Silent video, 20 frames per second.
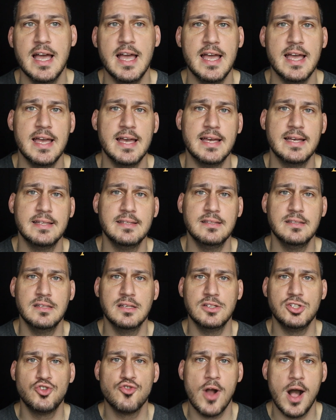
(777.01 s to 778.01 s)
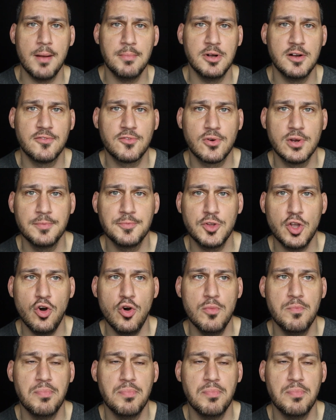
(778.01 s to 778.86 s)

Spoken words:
and the drama of crypto,